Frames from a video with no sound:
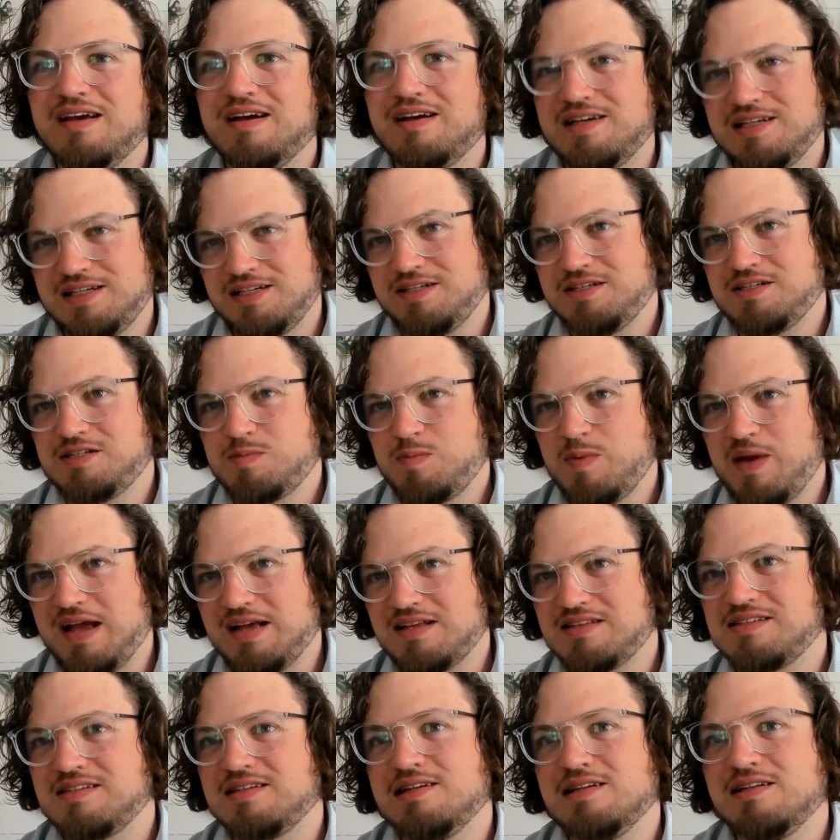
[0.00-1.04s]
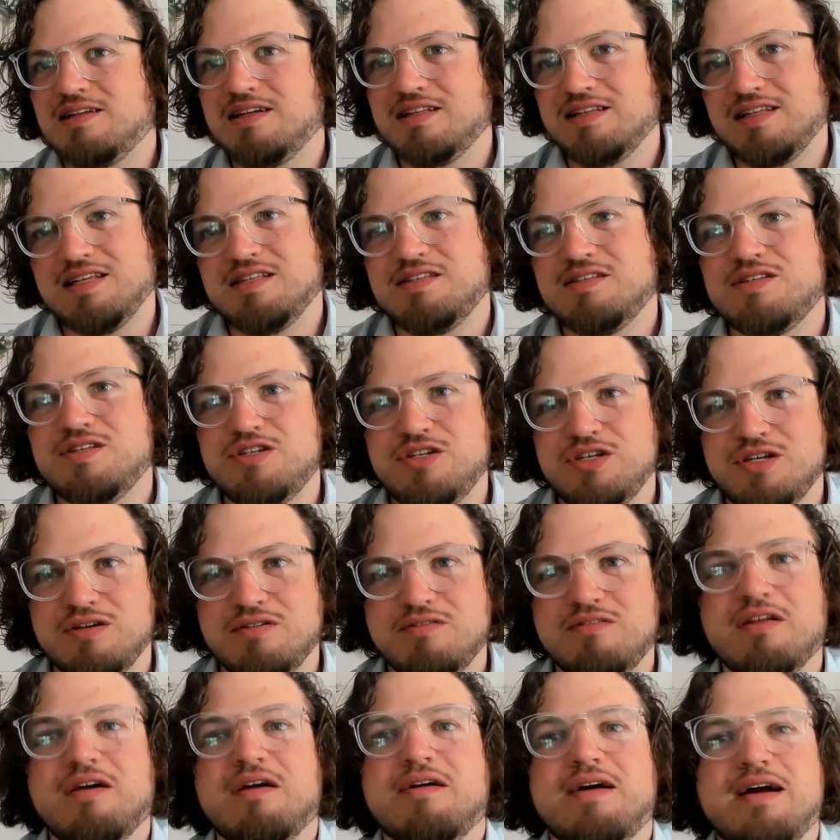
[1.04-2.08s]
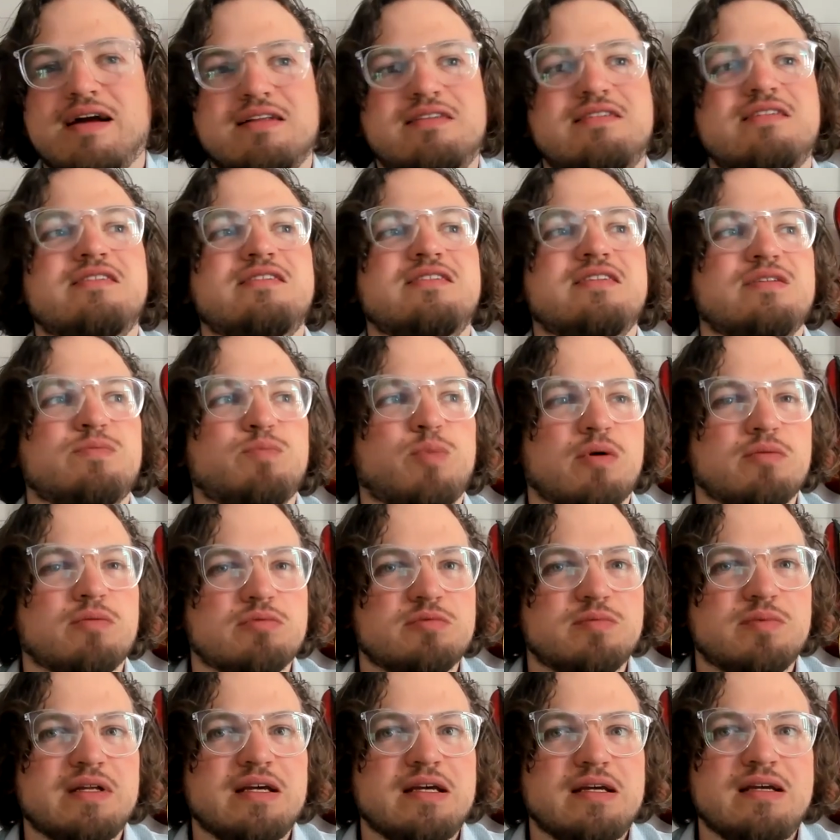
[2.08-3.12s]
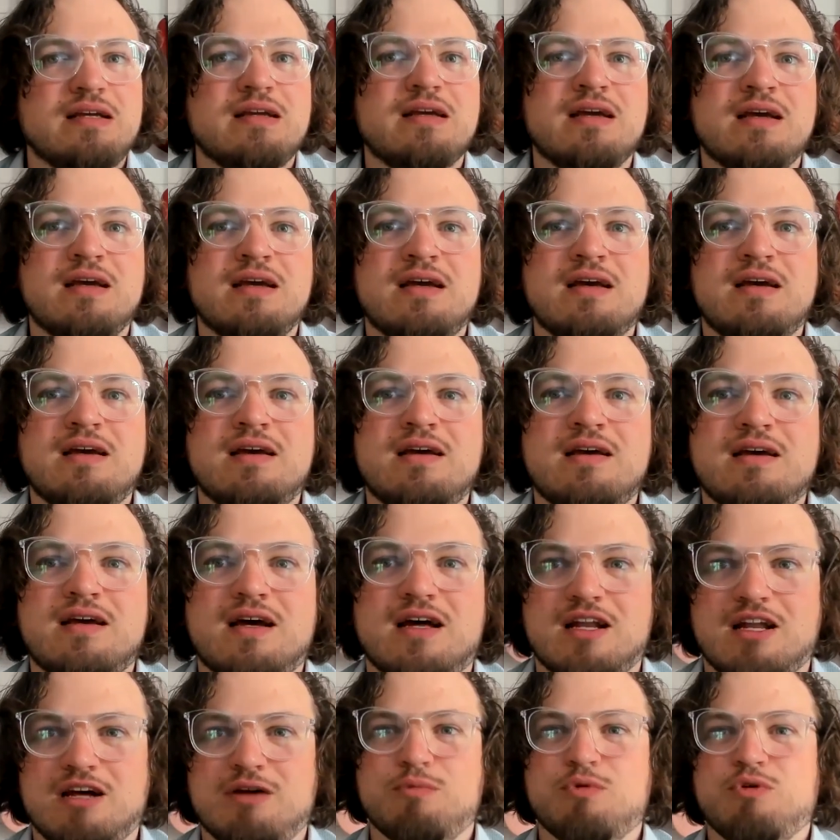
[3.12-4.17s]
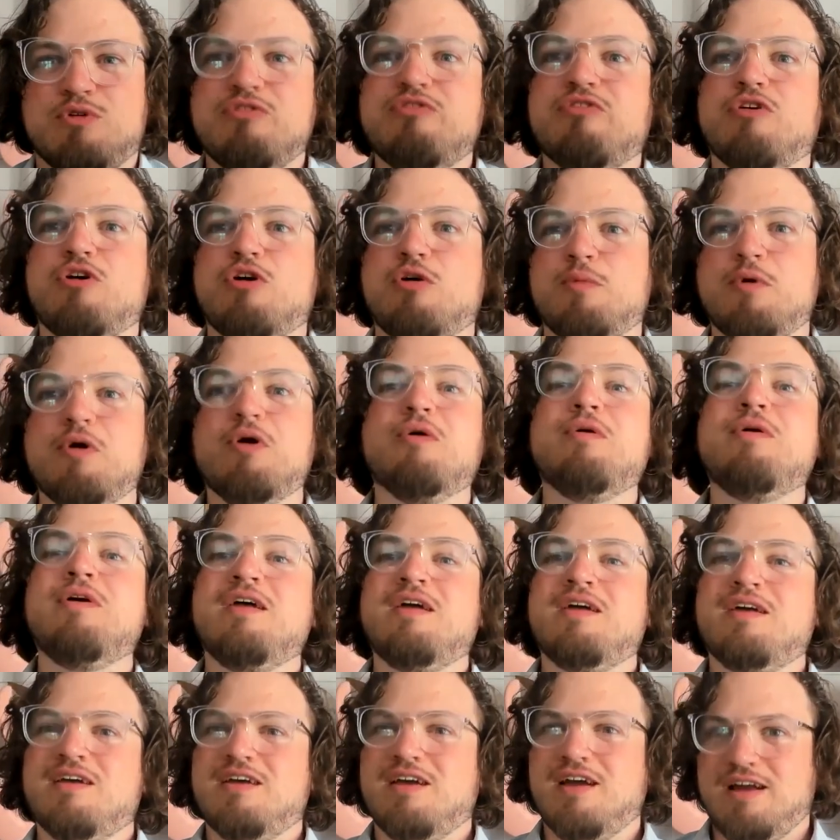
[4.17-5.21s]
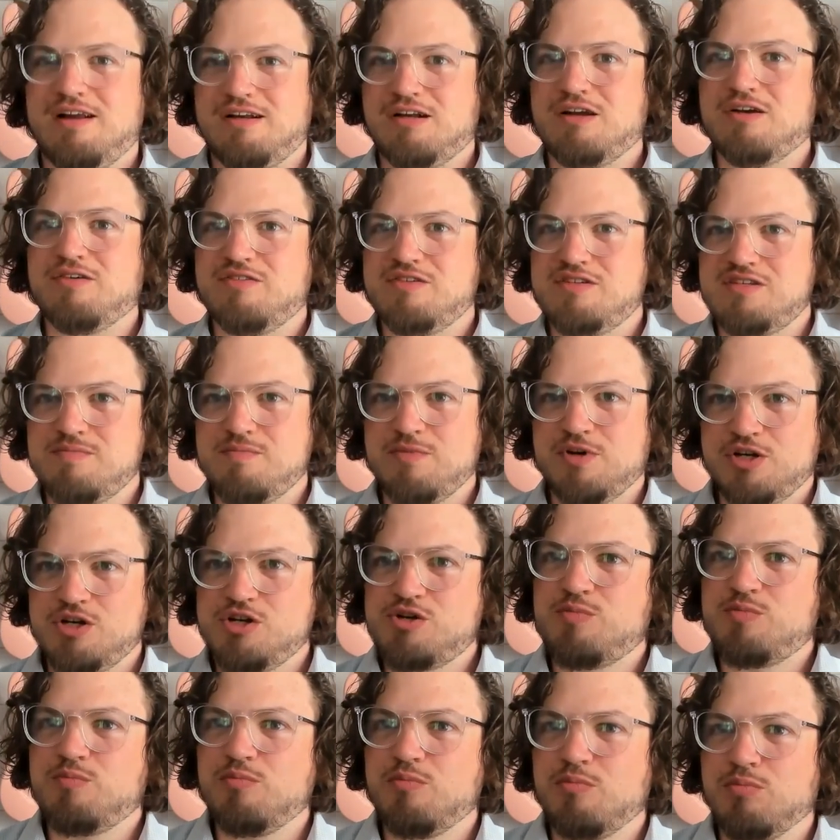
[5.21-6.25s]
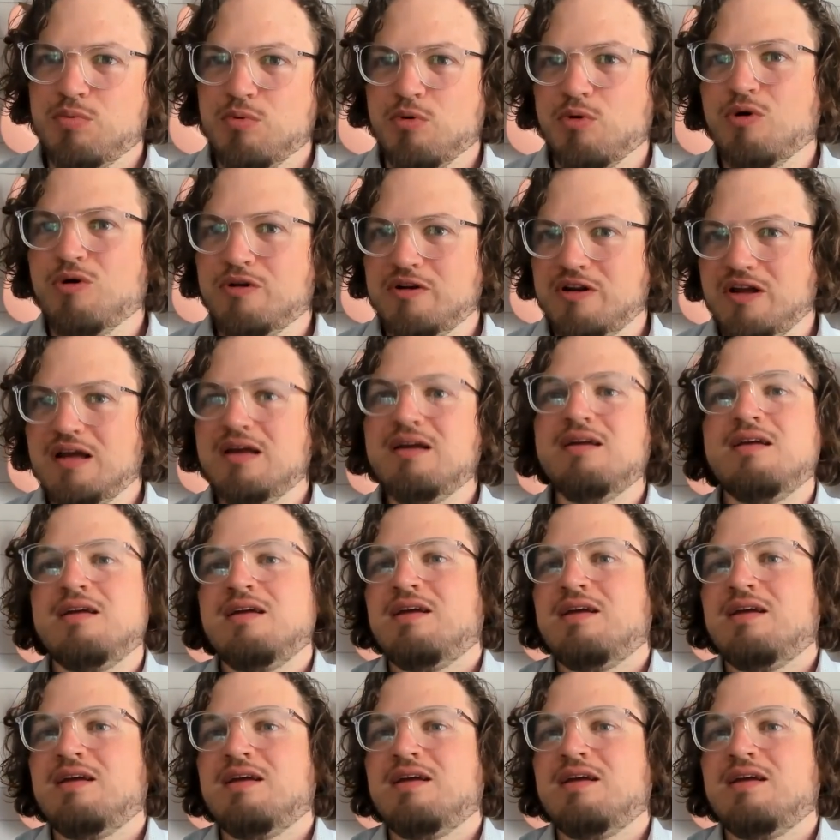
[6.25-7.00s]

I expect something like the Institute of Directors is probably a lot more formal and covers a much broader